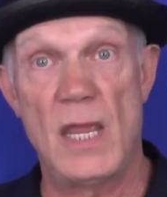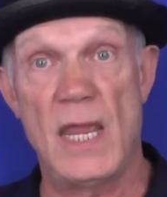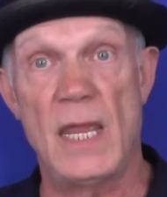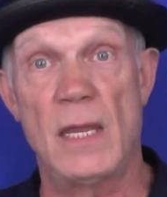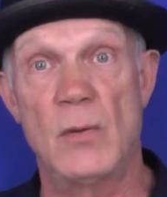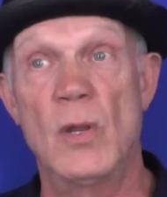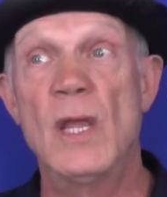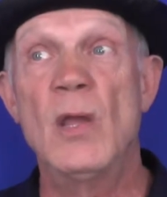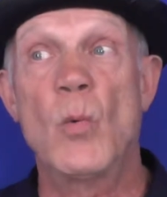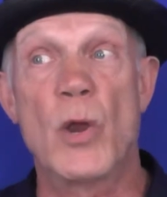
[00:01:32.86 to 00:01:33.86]
and
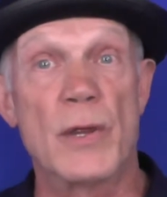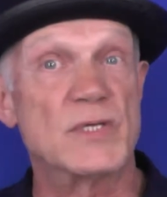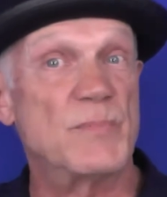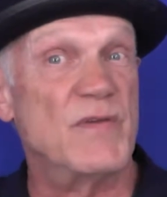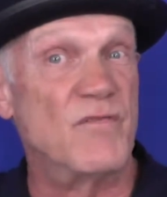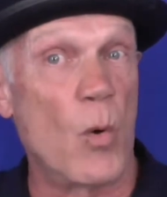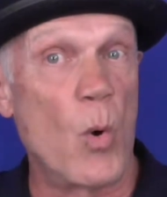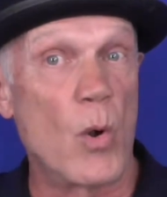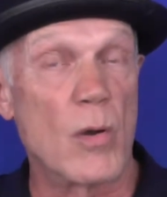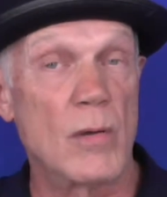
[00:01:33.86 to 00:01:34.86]
whereas
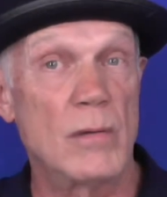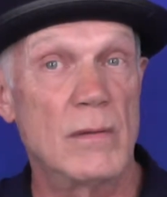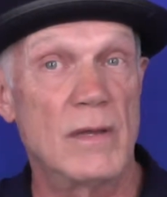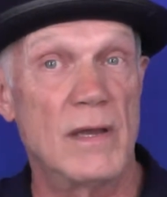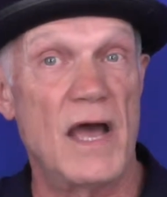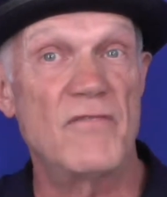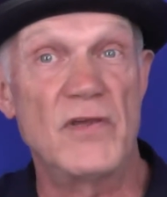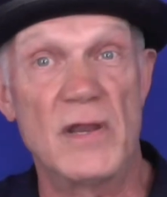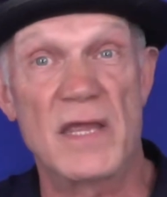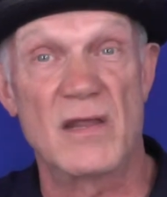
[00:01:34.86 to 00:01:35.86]
before, I
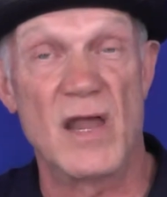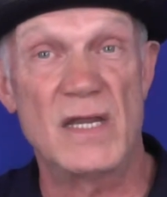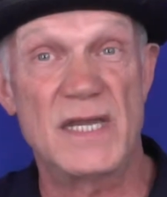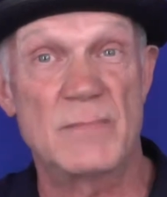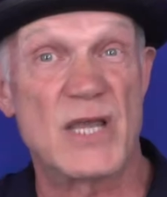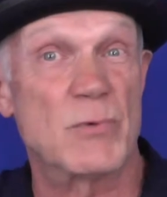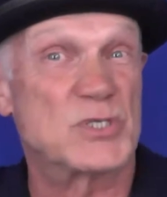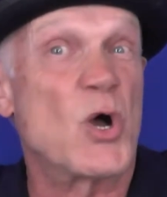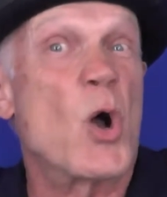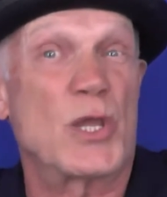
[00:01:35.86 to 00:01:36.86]
felt like a lot of times I was
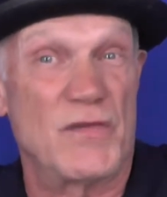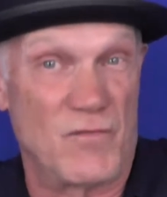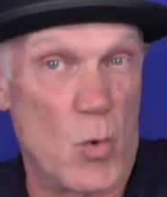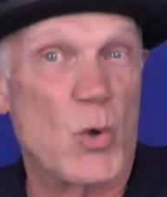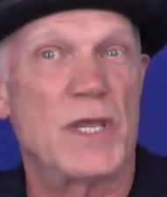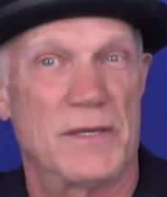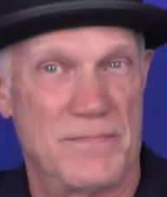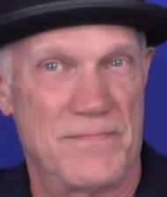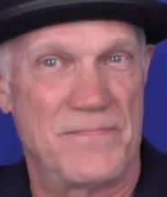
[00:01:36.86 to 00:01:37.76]
talking for him.